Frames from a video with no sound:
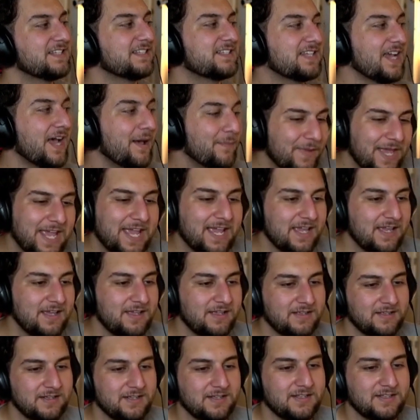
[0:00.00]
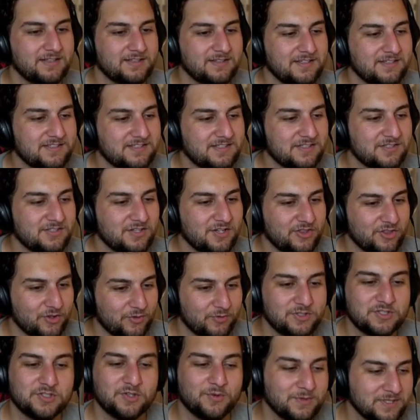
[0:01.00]
to me this is the,
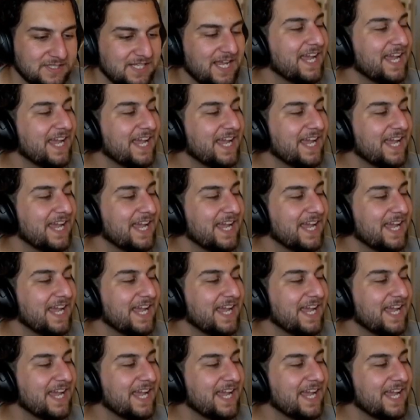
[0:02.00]
to